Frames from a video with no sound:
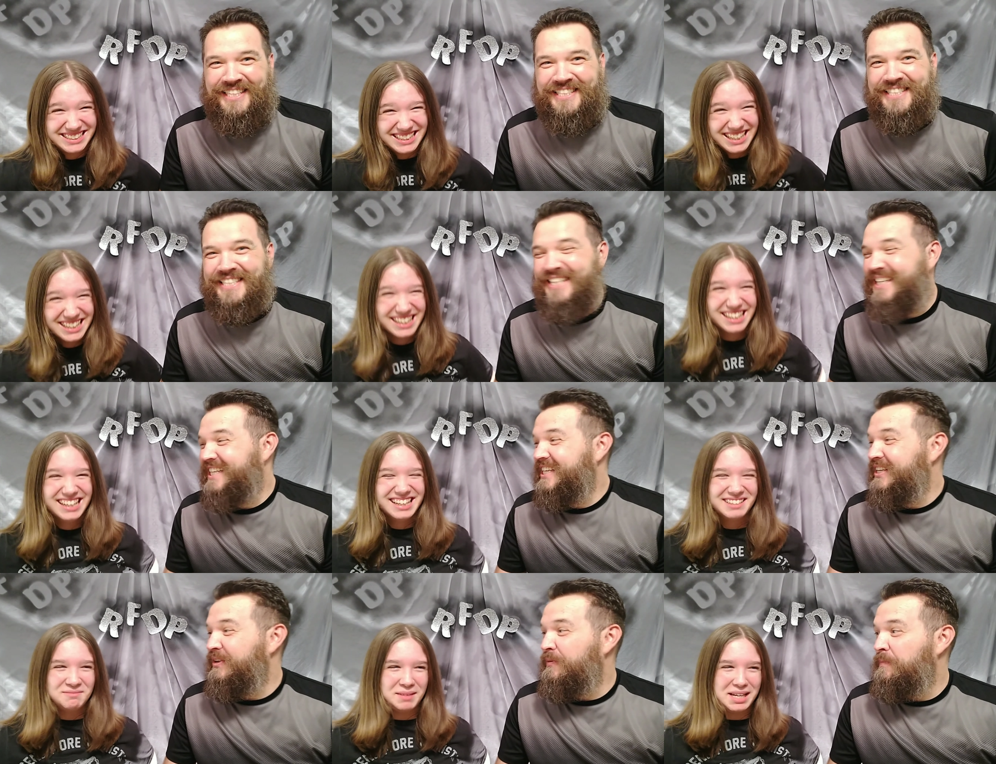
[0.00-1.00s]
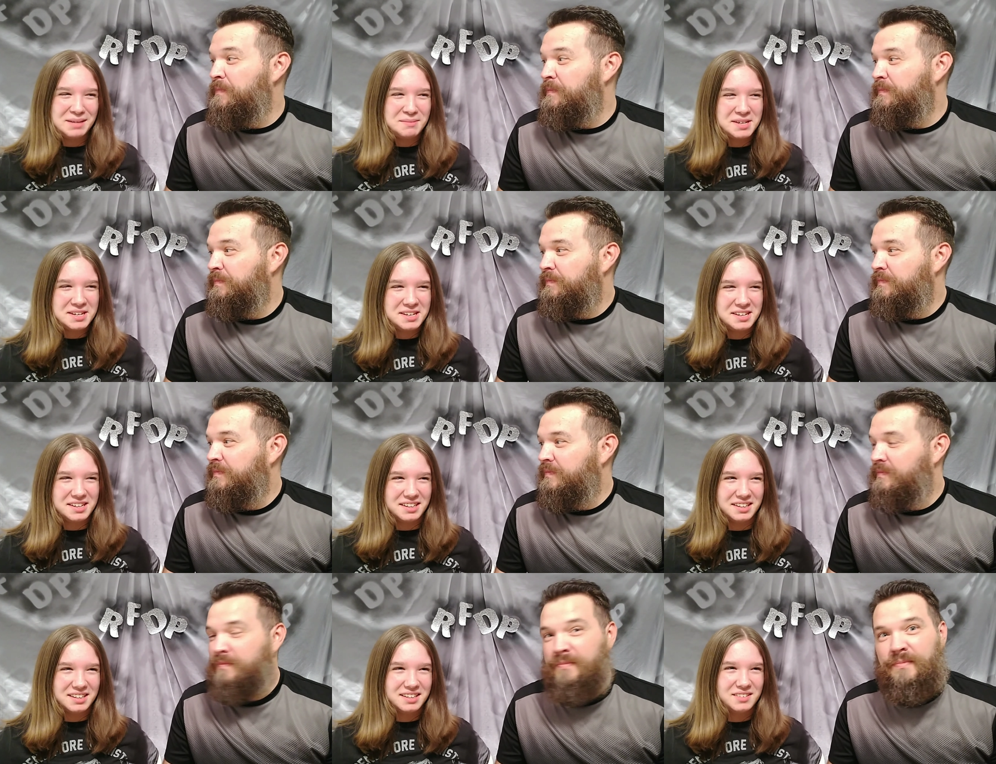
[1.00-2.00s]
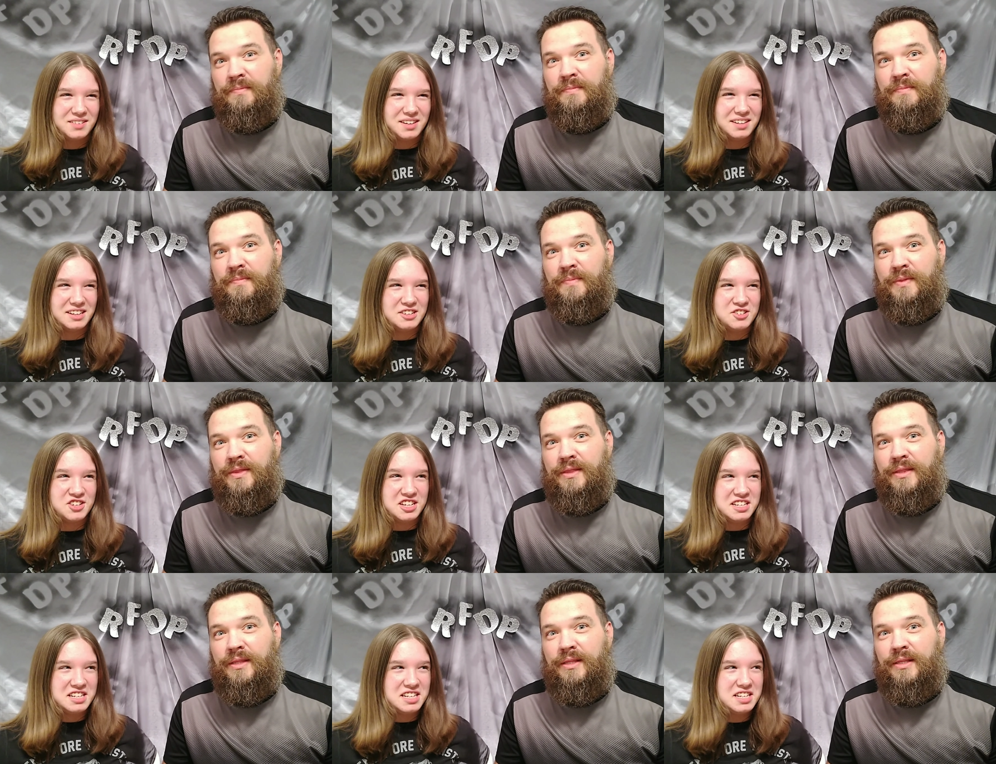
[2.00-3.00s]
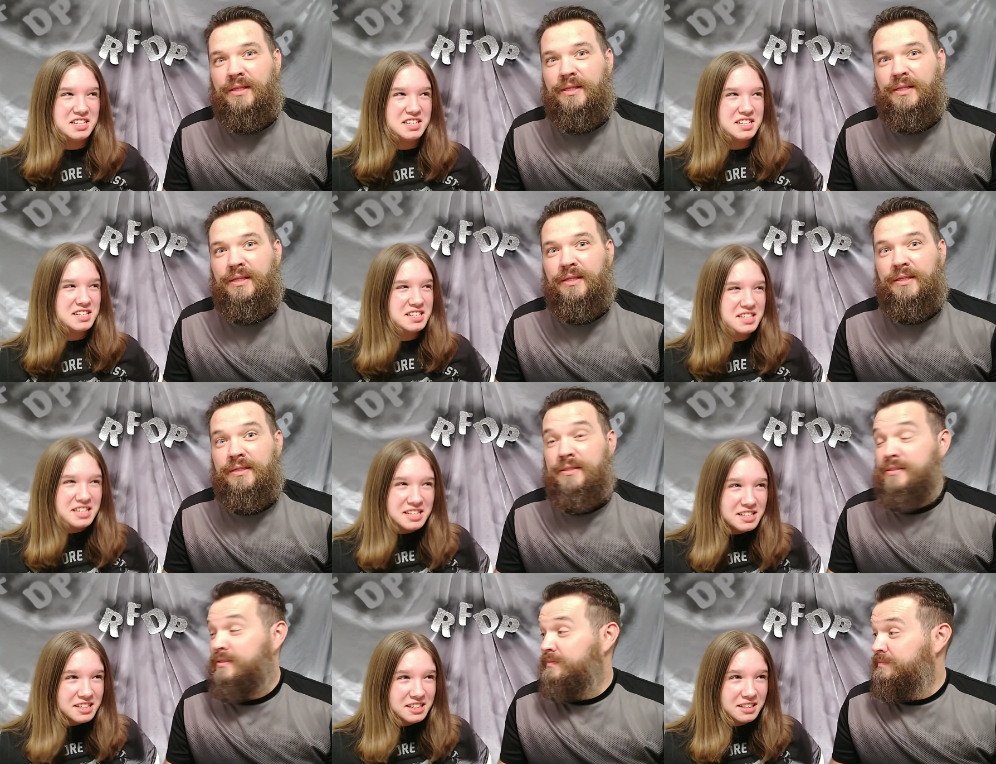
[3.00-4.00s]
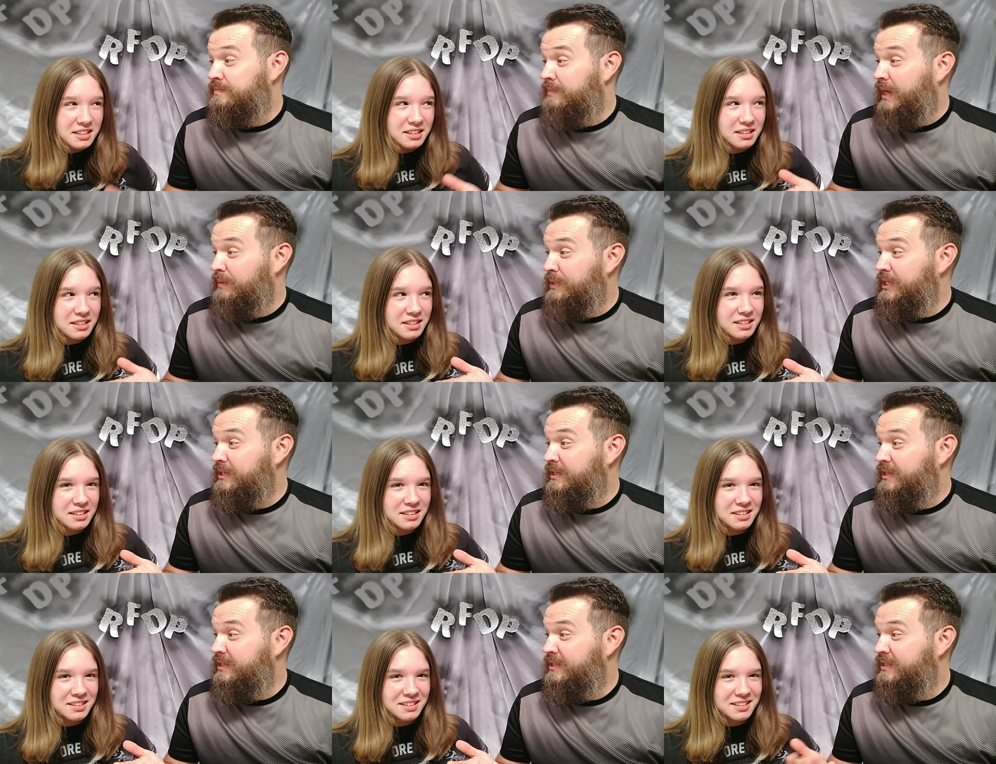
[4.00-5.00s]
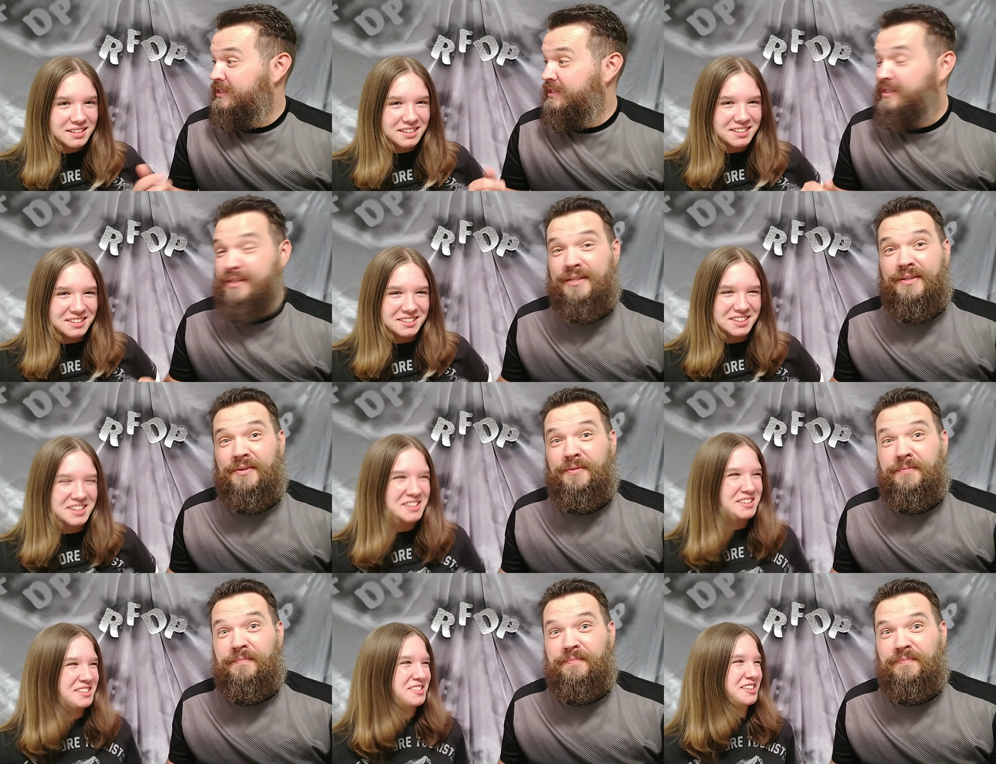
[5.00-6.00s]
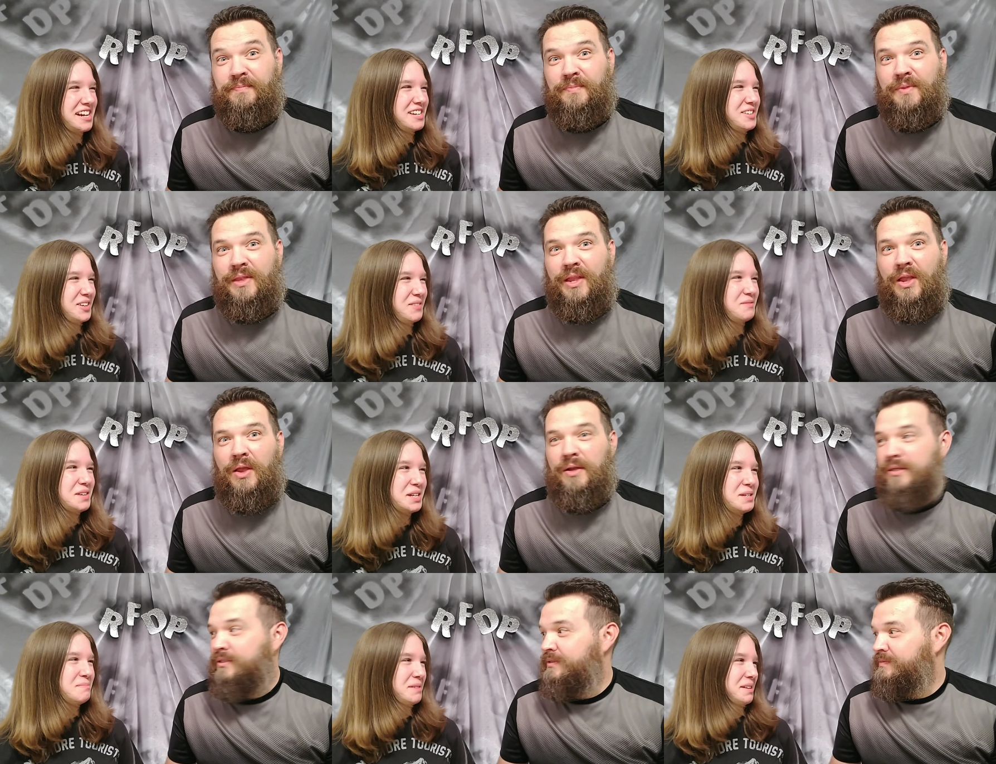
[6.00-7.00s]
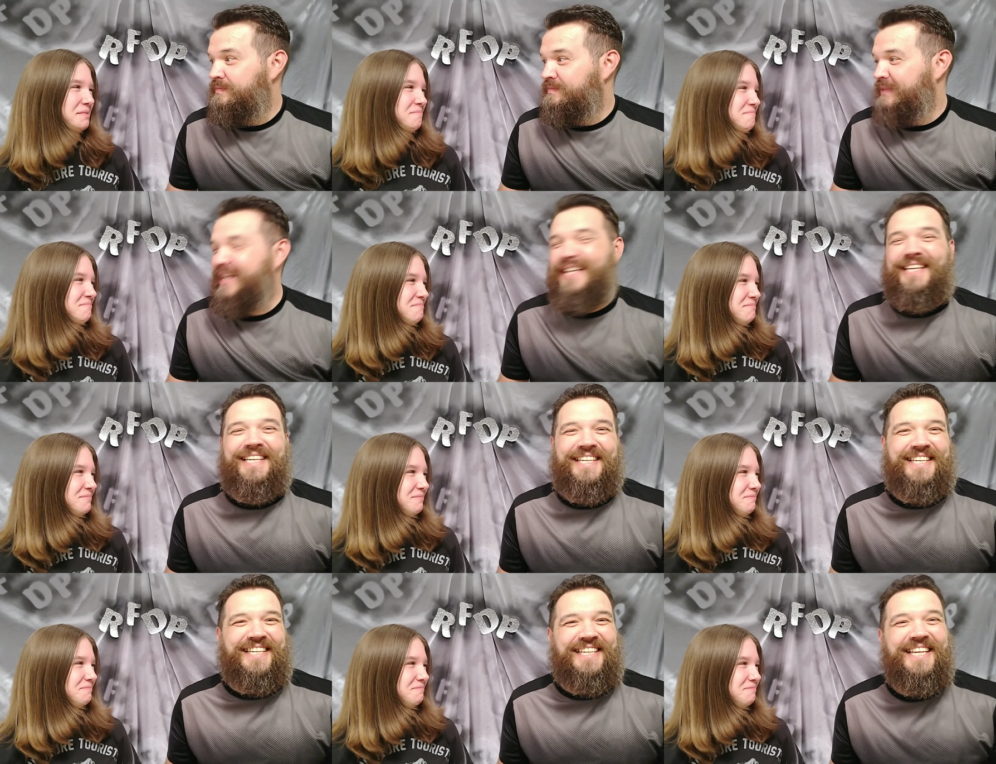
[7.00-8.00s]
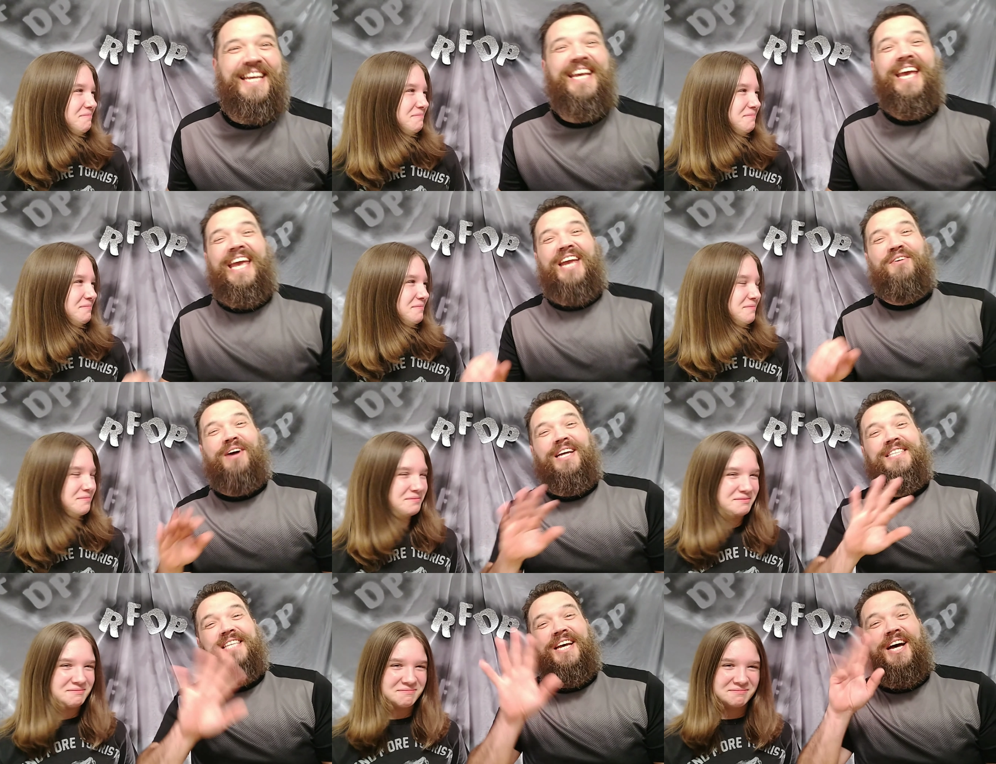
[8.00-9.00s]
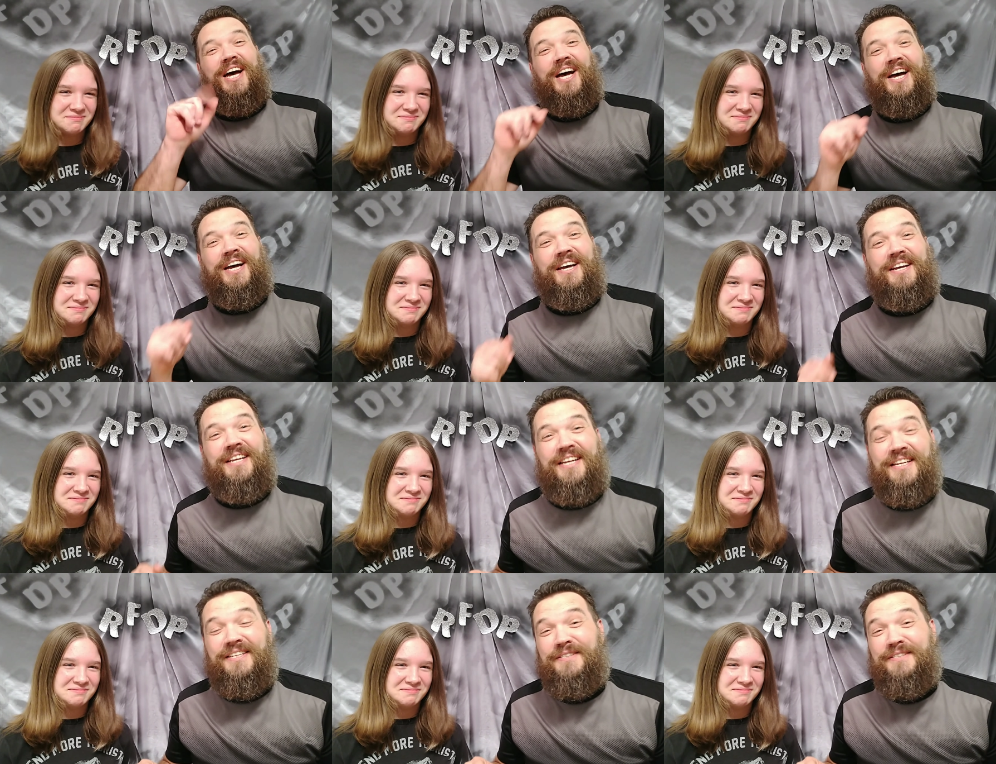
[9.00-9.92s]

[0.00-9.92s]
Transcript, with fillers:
Speaker 1: this.
Speaker 2: Maybe she's a genie?
Speaker 1: Maybe.
Speaker 2: You're just trying to convince me.
Speaker 1: Anyways, uh,